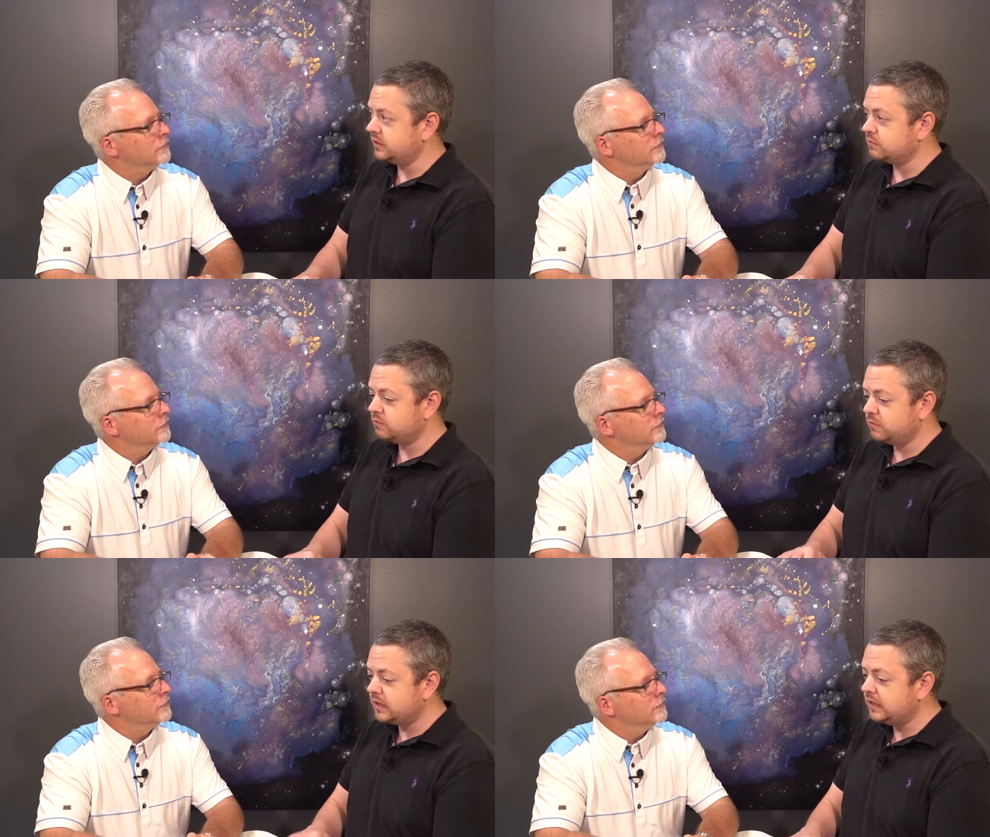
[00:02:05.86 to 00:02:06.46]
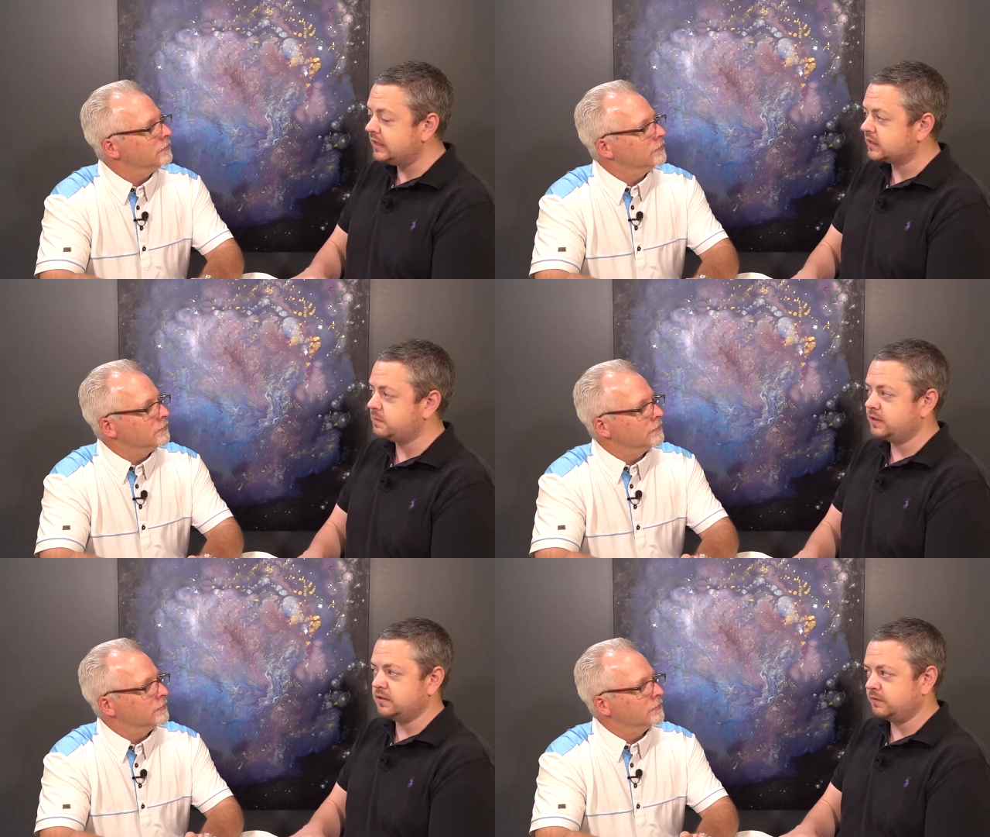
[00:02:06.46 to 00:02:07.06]
Speaker 1: and it's really
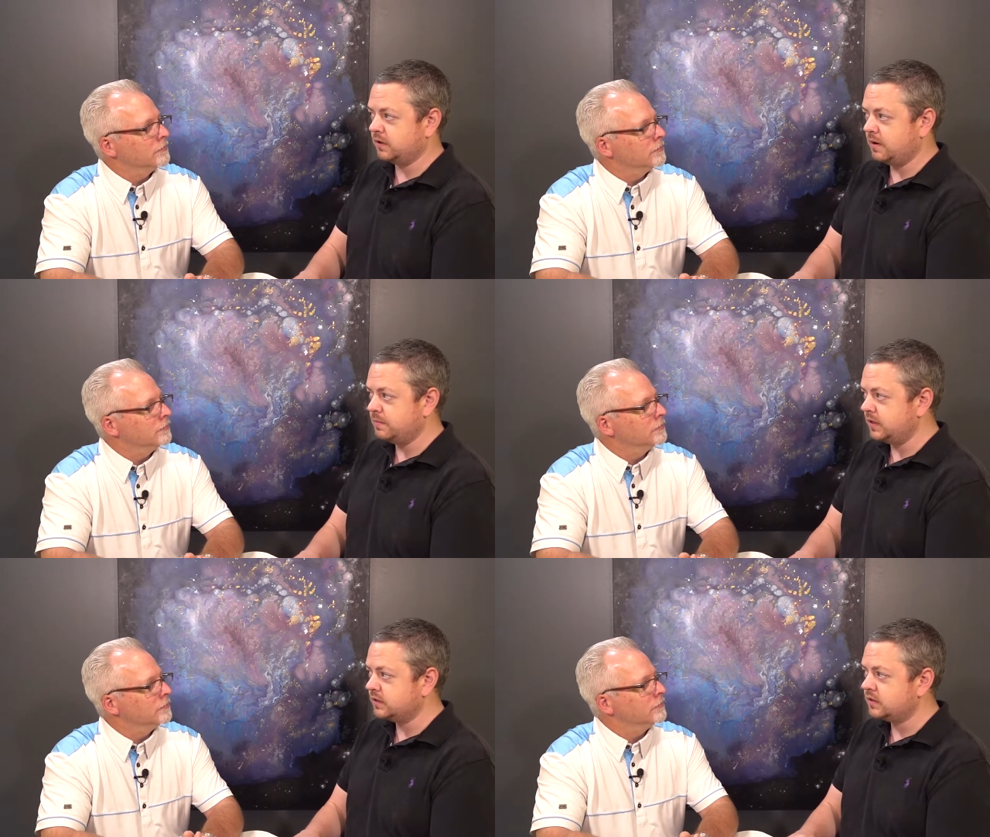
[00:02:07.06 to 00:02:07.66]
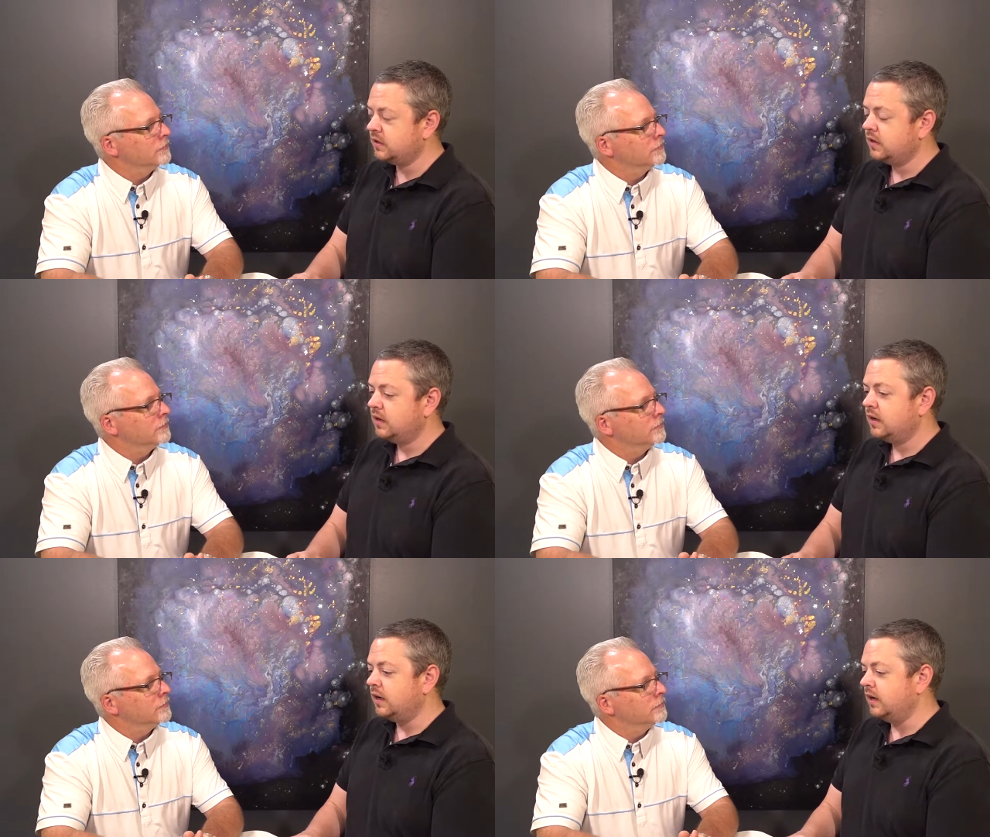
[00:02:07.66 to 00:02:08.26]
expensive for companies.
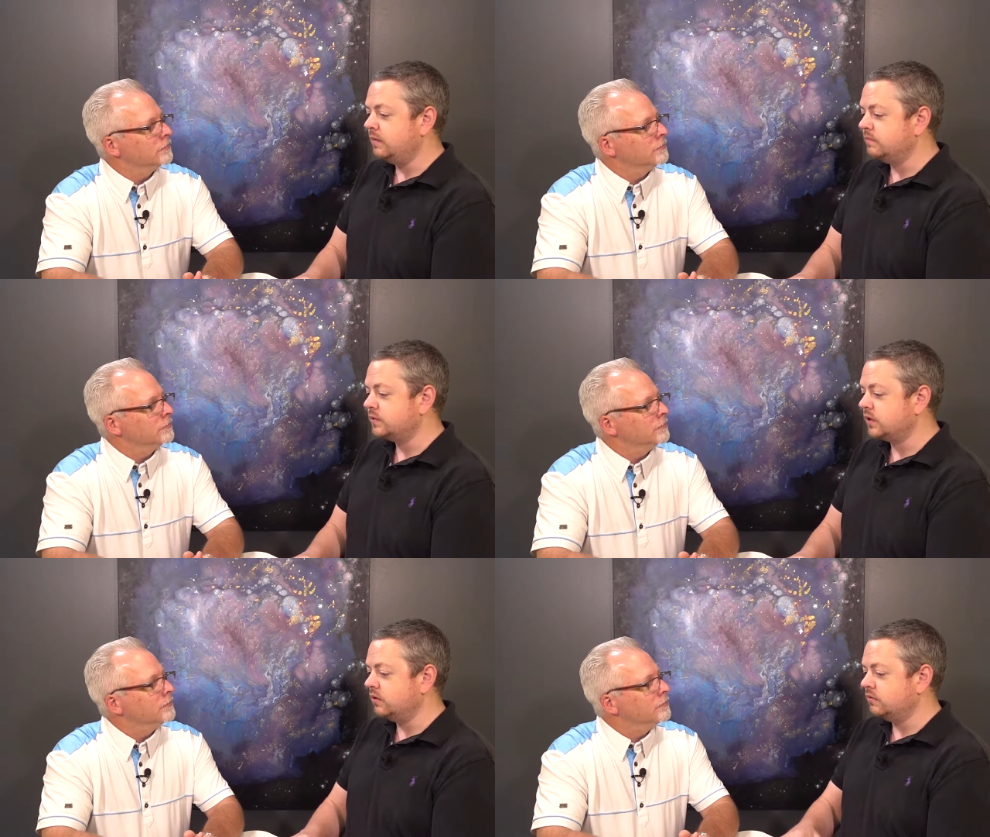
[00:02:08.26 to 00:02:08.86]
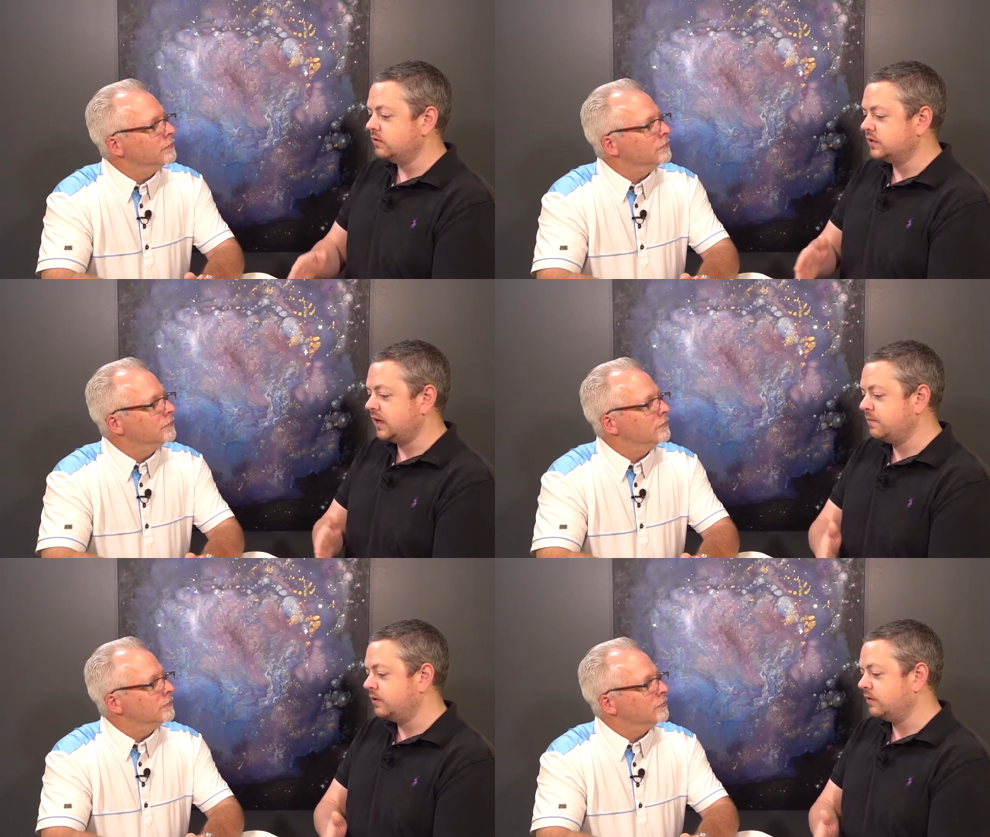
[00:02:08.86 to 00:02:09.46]
So the
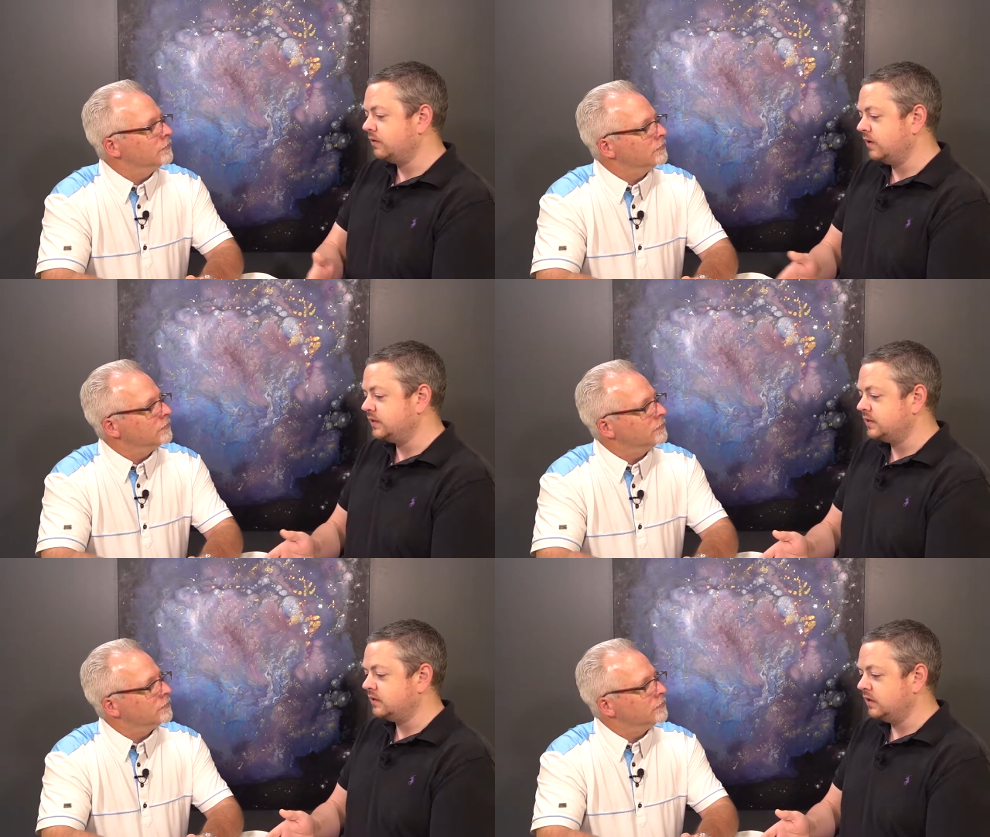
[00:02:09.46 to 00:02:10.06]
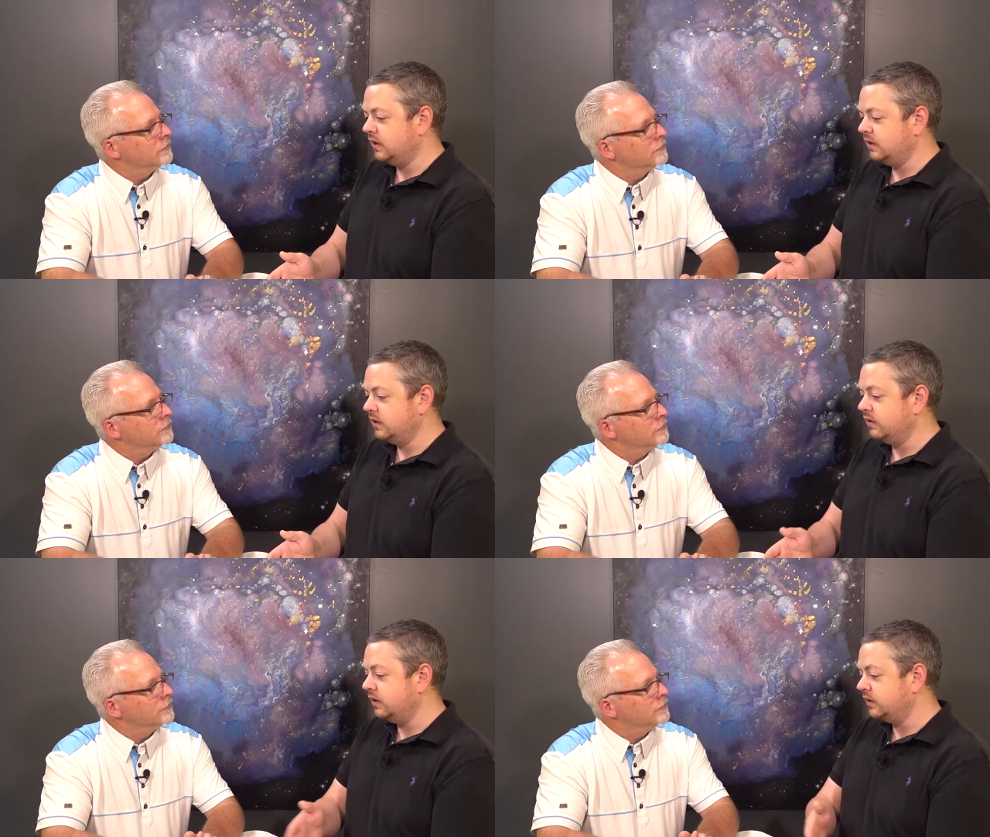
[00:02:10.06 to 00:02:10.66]
cyber threats
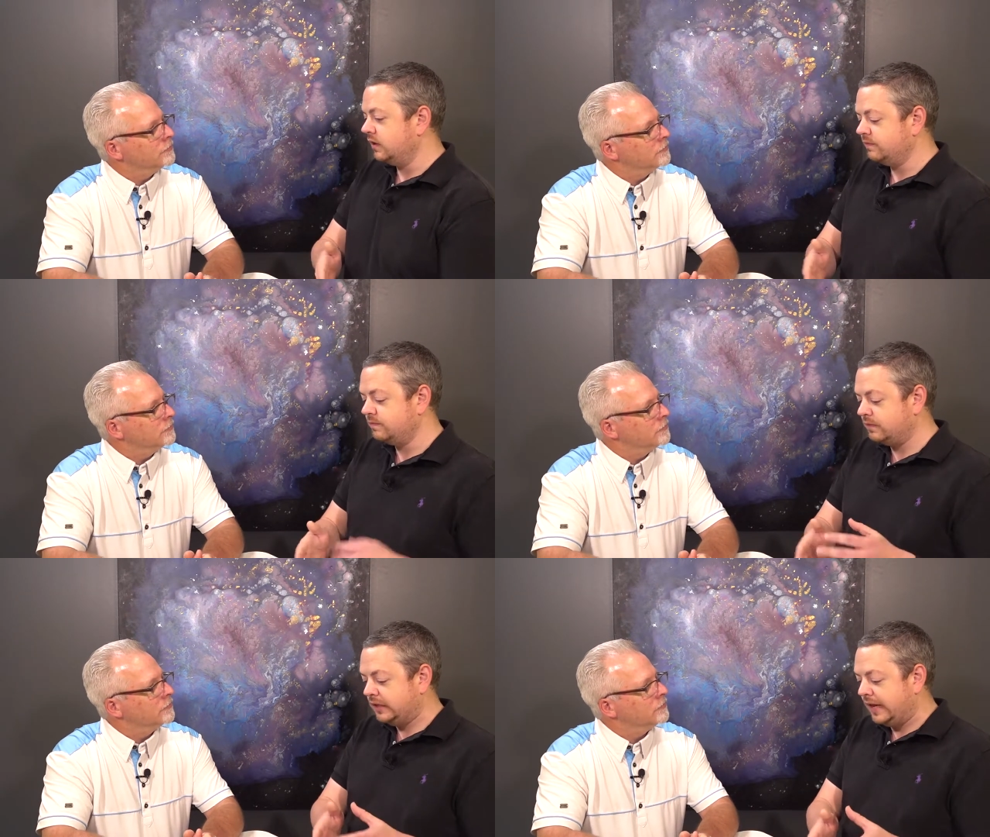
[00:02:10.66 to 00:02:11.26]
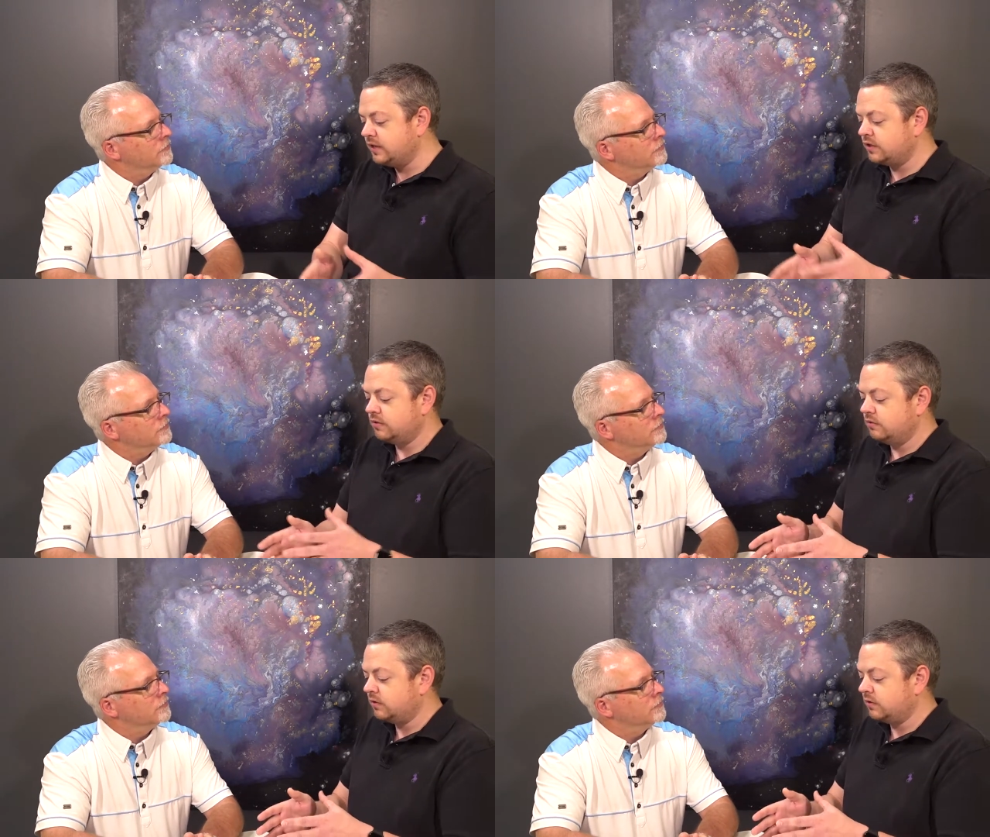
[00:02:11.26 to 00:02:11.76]
that are out there have led to